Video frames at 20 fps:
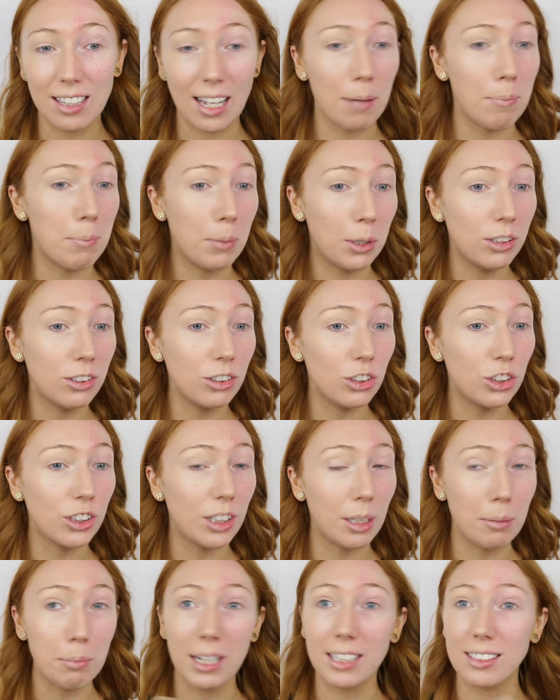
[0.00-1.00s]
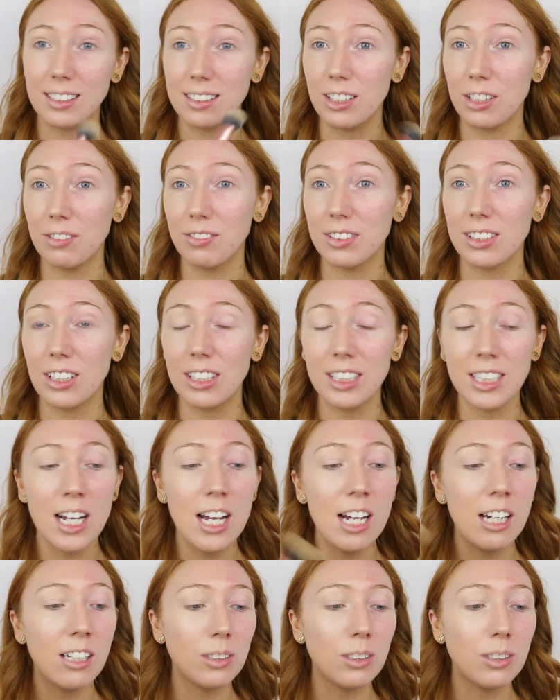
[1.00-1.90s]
that much compared to the other side.